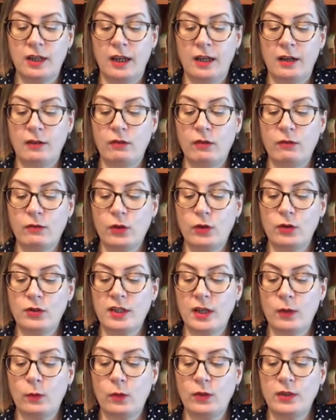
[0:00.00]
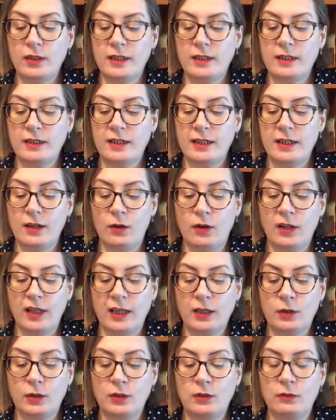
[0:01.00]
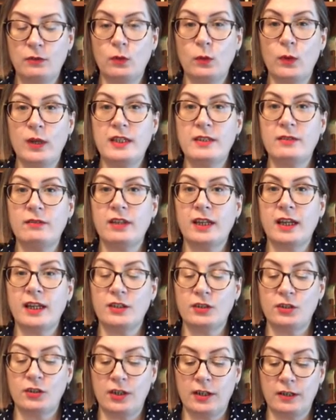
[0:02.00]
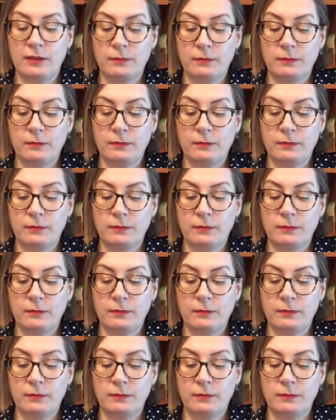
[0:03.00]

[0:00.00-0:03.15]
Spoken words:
for of course I wanted to see all I could of the ways of the country.